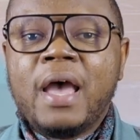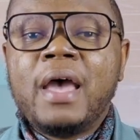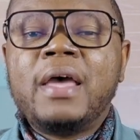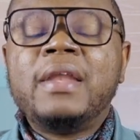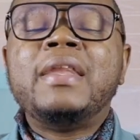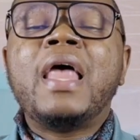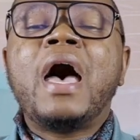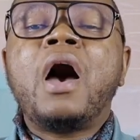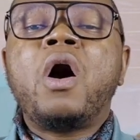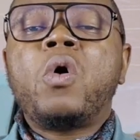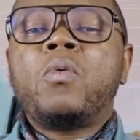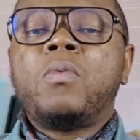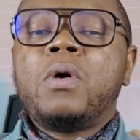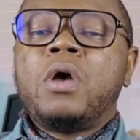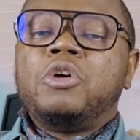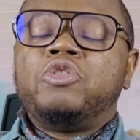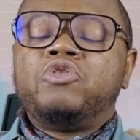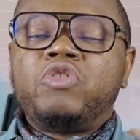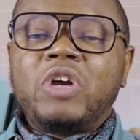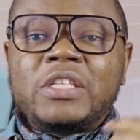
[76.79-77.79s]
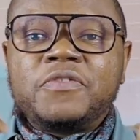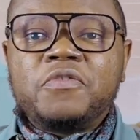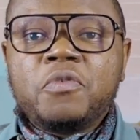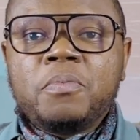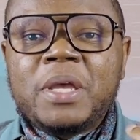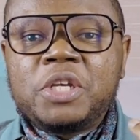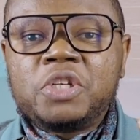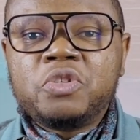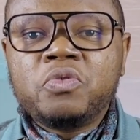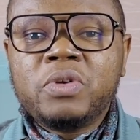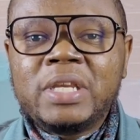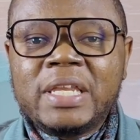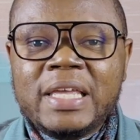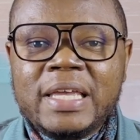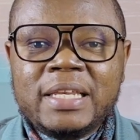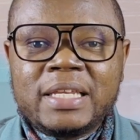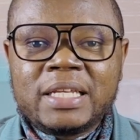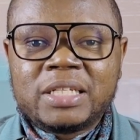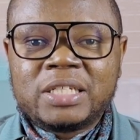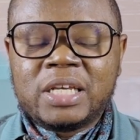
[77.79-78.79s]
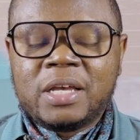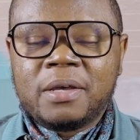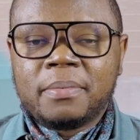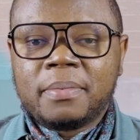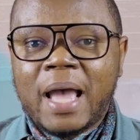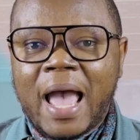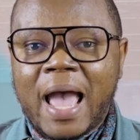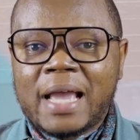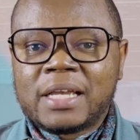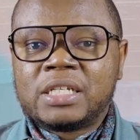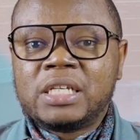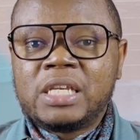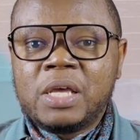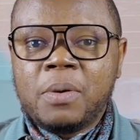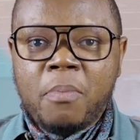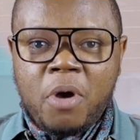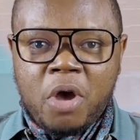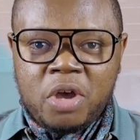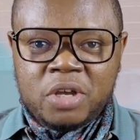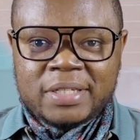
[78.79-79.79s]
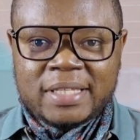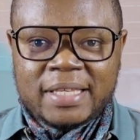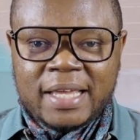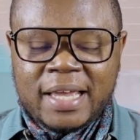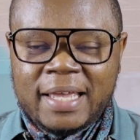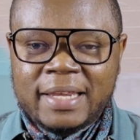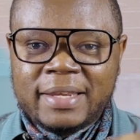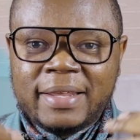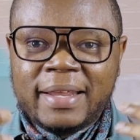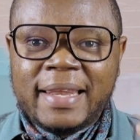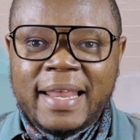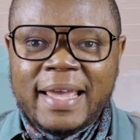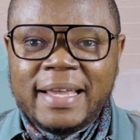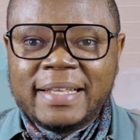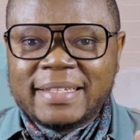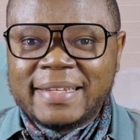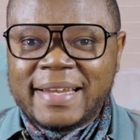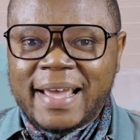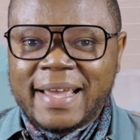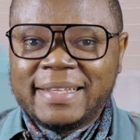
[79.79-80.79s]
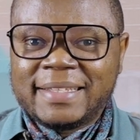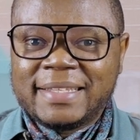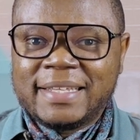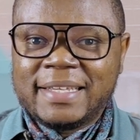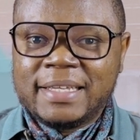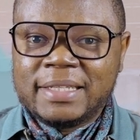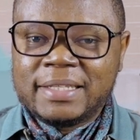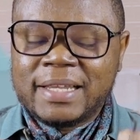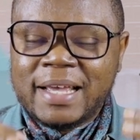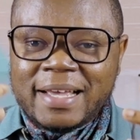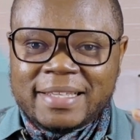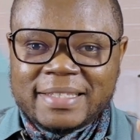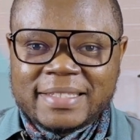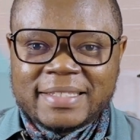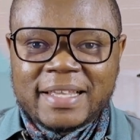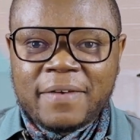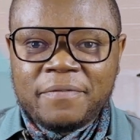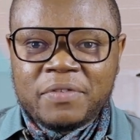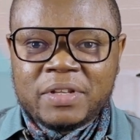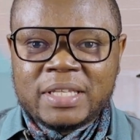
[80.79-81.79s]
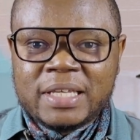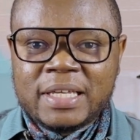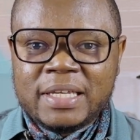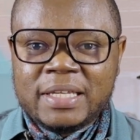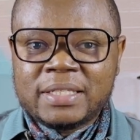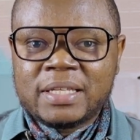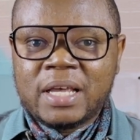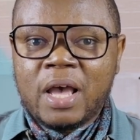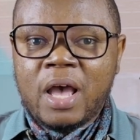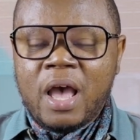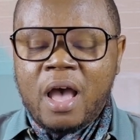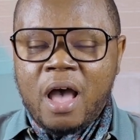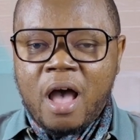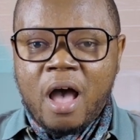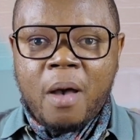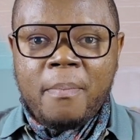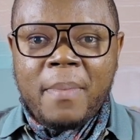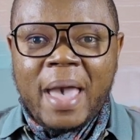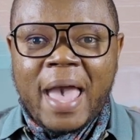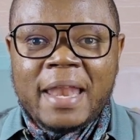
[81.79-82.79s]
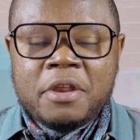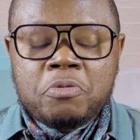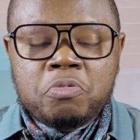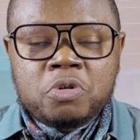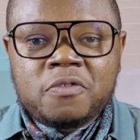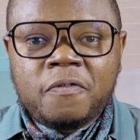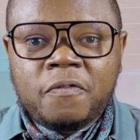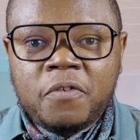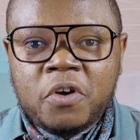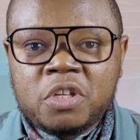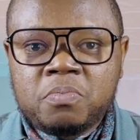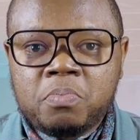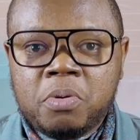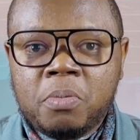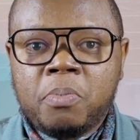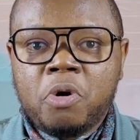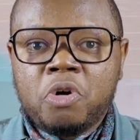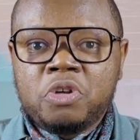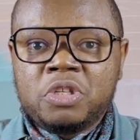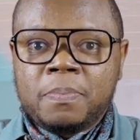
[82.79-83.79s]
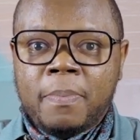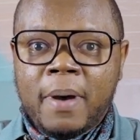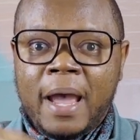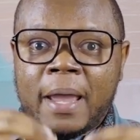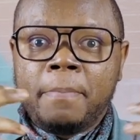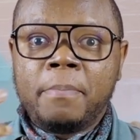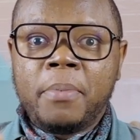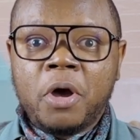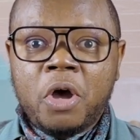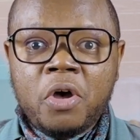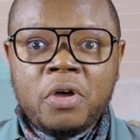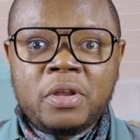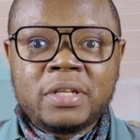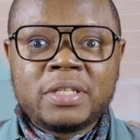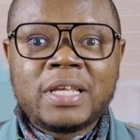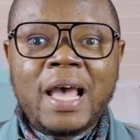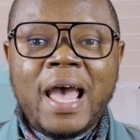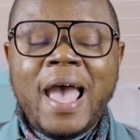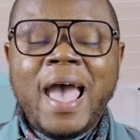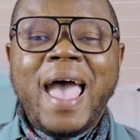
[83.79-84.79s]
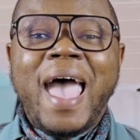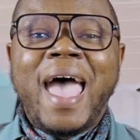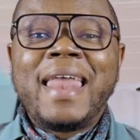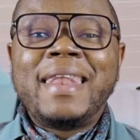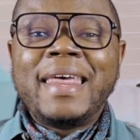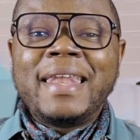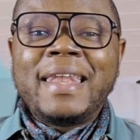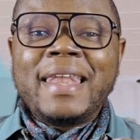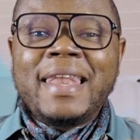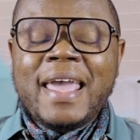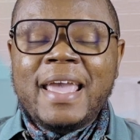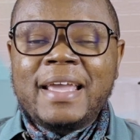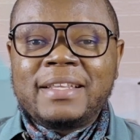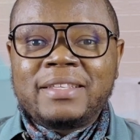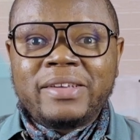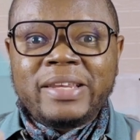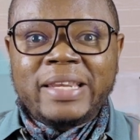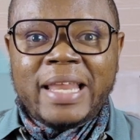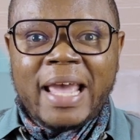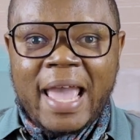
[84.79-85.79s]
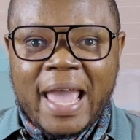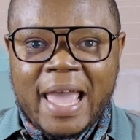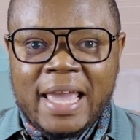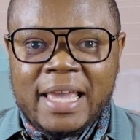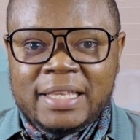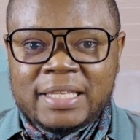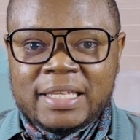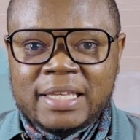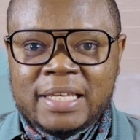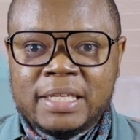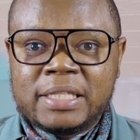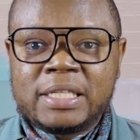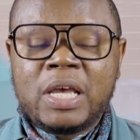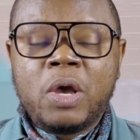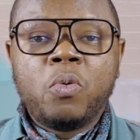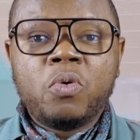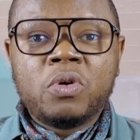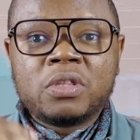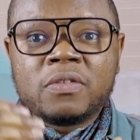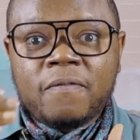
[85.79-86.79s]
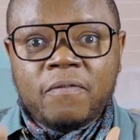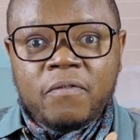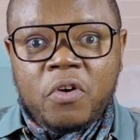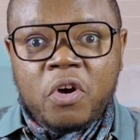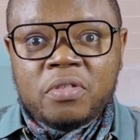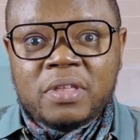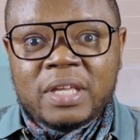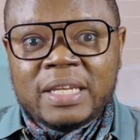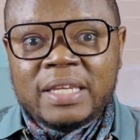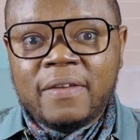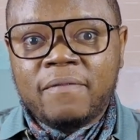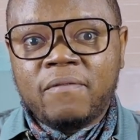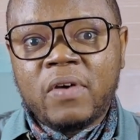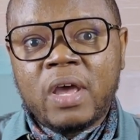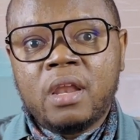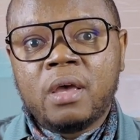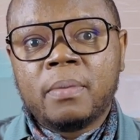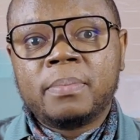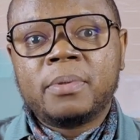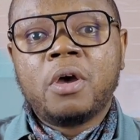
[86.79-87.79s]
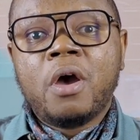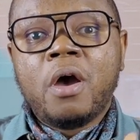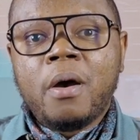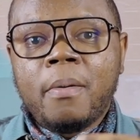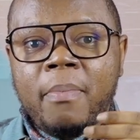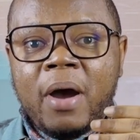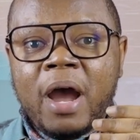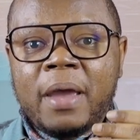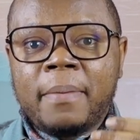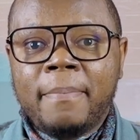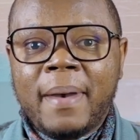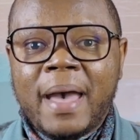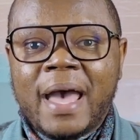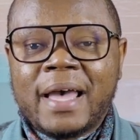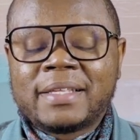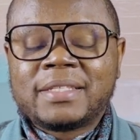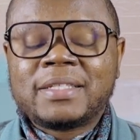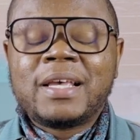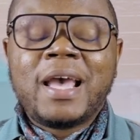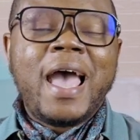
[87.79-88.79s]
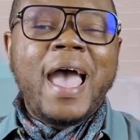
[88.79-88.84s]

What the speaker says: Now, transformational leadership actually emerged in the late 1970s, and it was first proposed by Burns, and then later in the 80s, it was further developed by Bass.